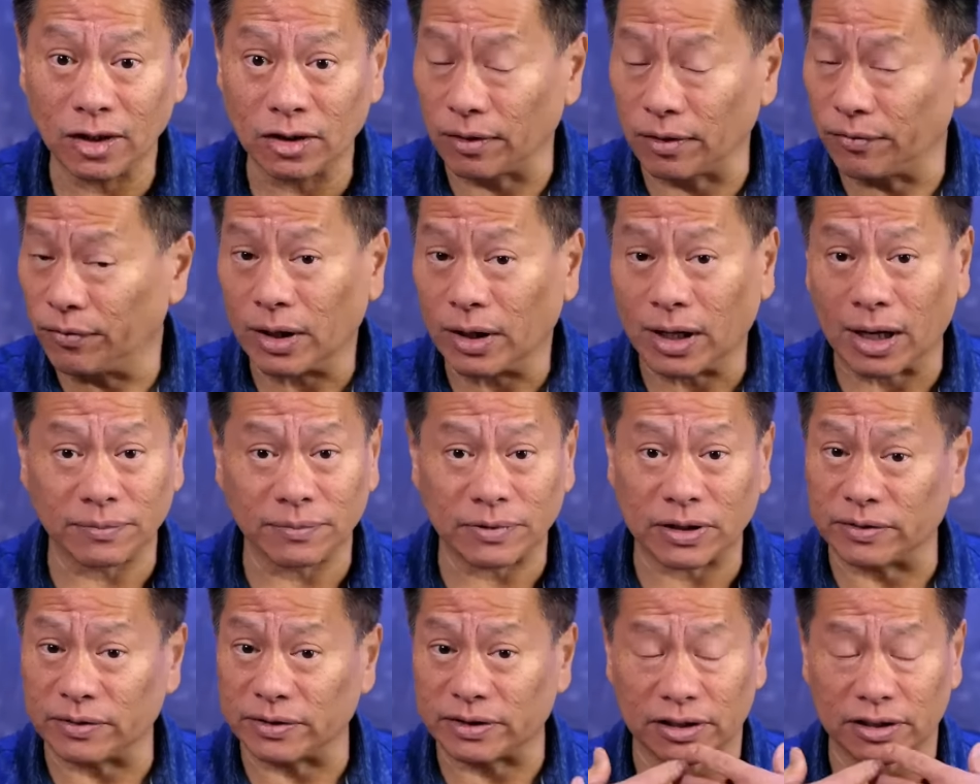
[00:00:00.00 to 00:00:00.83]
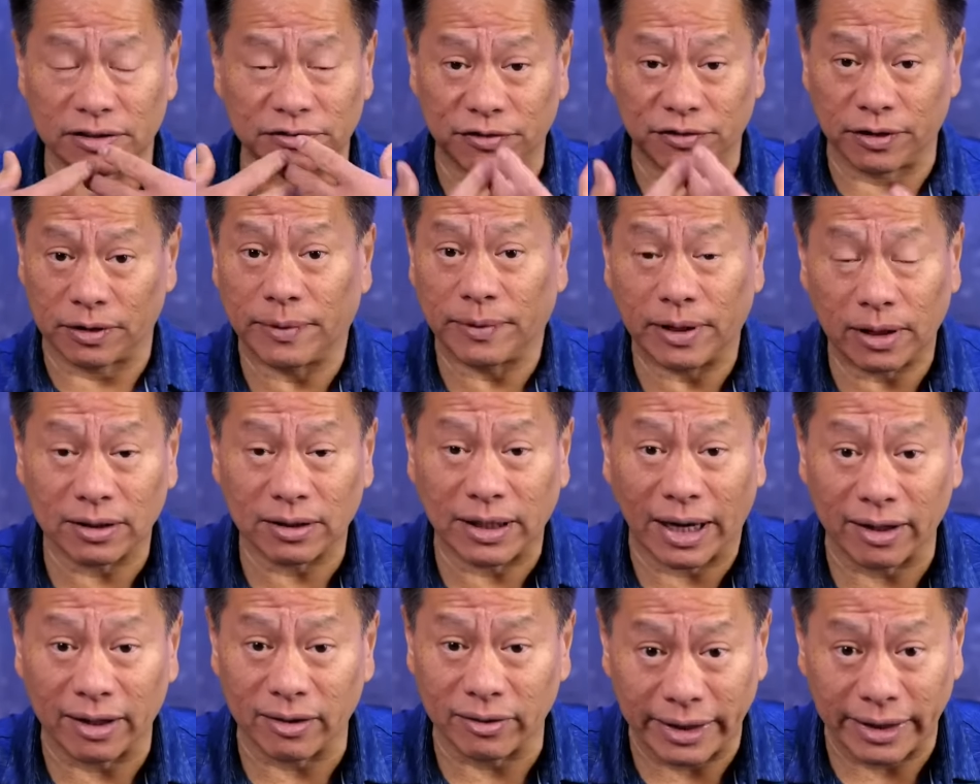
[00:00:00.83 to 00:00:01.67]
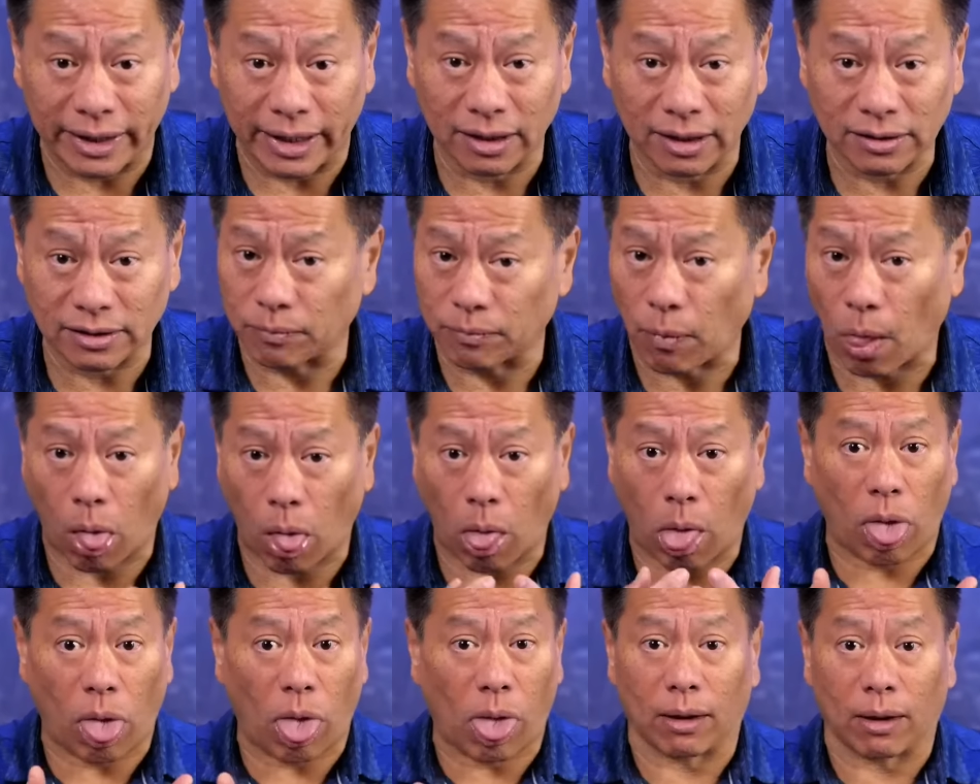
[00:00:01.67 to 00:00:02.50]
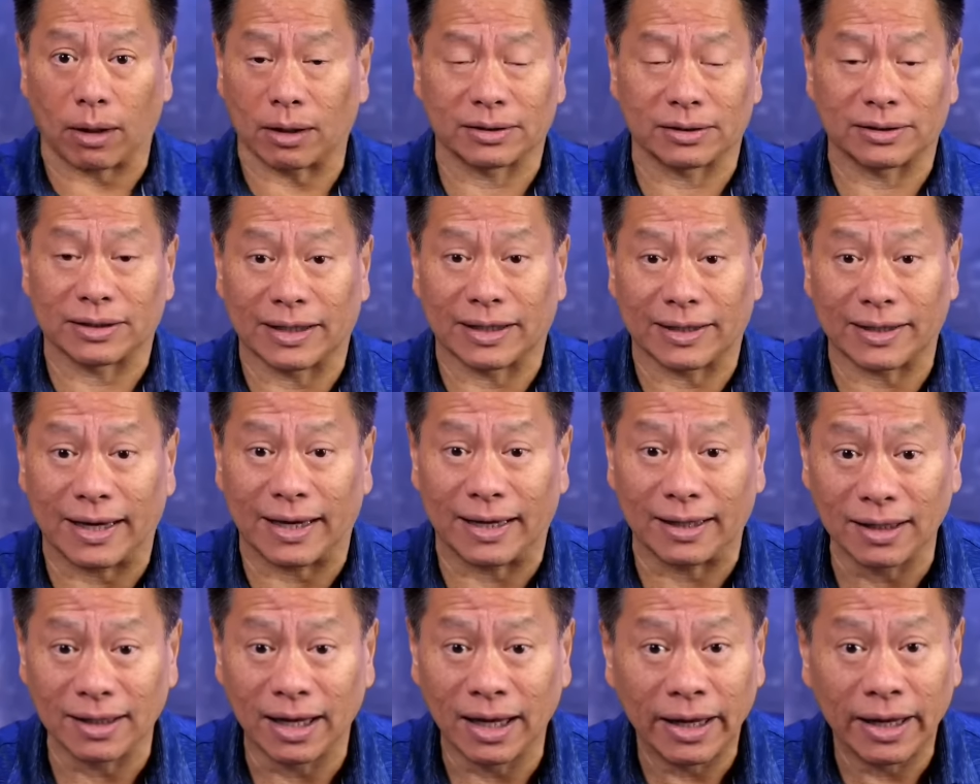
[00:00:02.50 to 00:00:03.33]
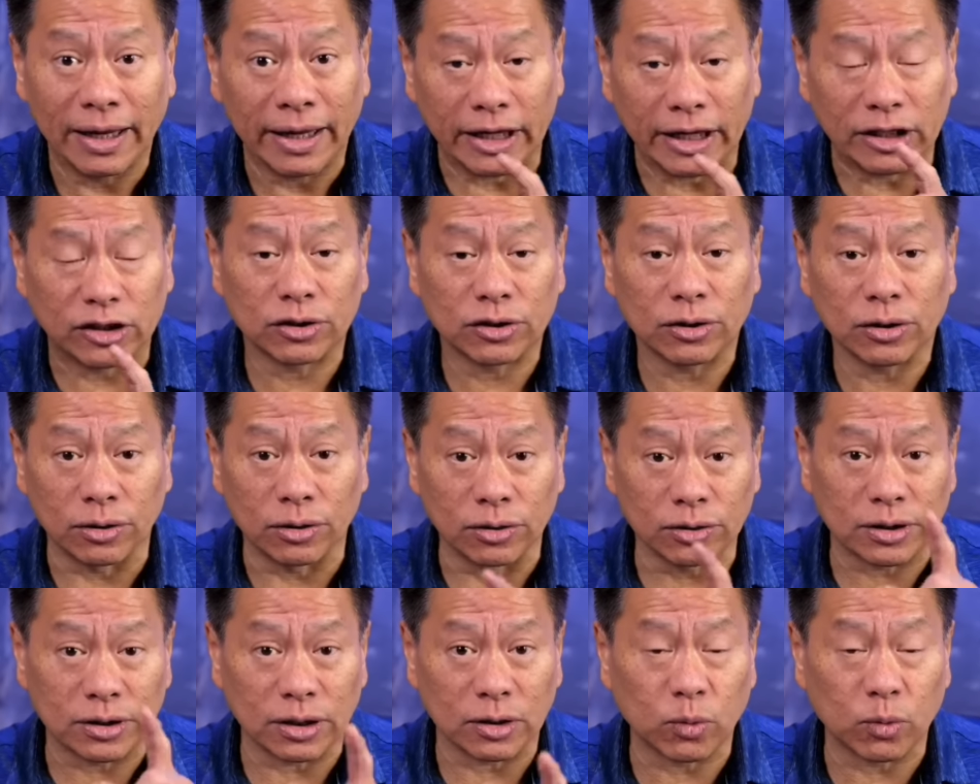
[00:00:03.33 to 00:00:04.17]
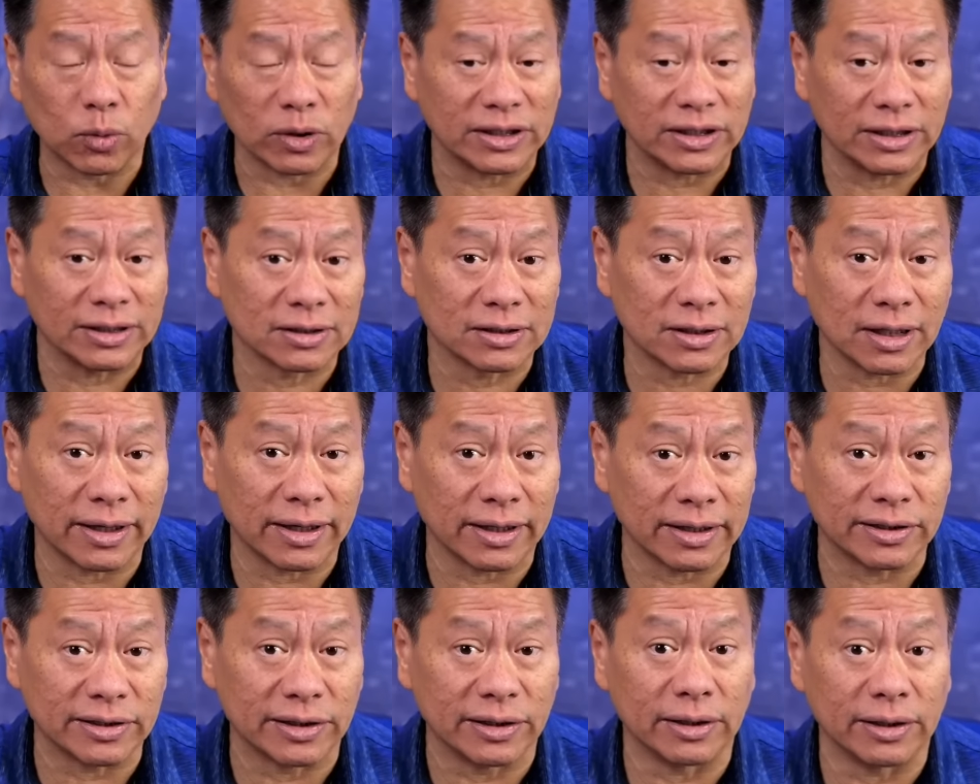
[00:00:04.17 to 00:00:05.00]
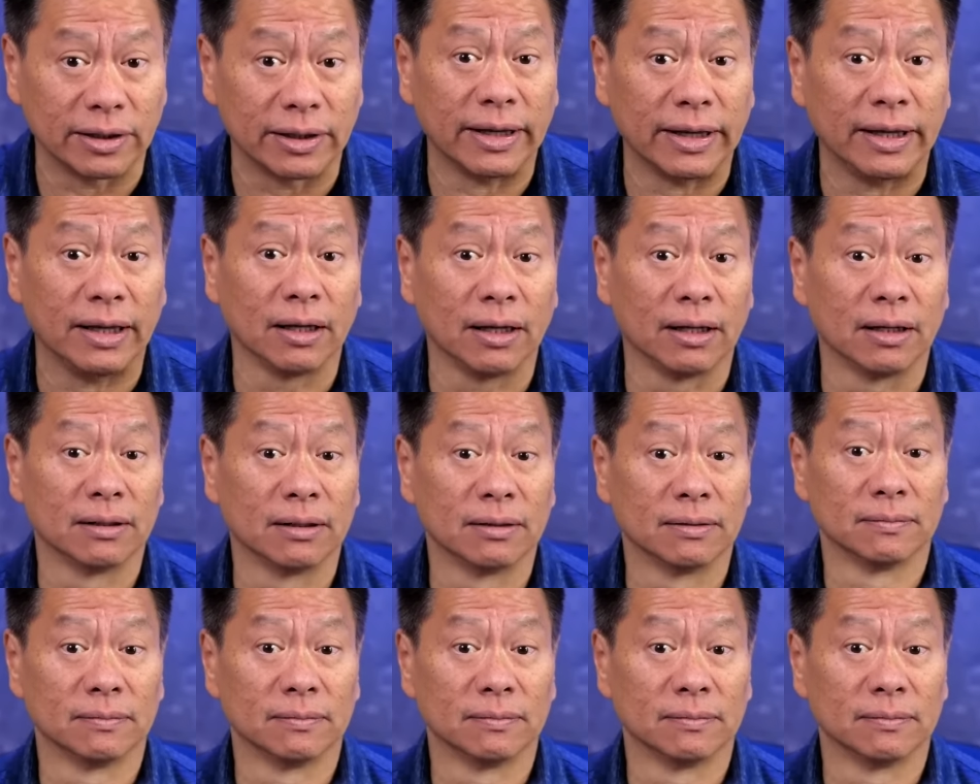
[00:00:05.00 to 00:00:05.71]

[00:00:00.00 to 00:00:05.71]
So if what comes out is just verbal diarrhea, like that, it shows that what's inside is dirty.